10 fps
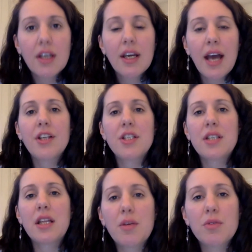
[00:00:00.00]
And she said
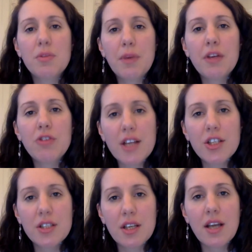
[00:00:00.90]
there was a big
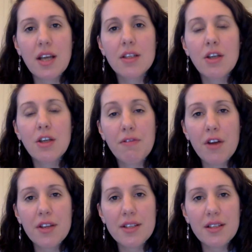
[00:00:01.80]
tragedy that her
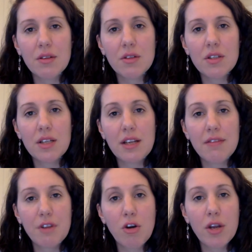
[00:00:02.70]
father didn't live
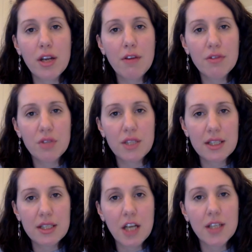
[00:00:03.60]
long enough to see
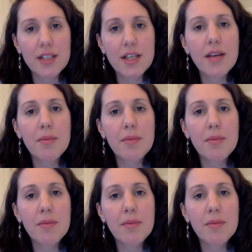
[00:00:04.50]
Stalin die,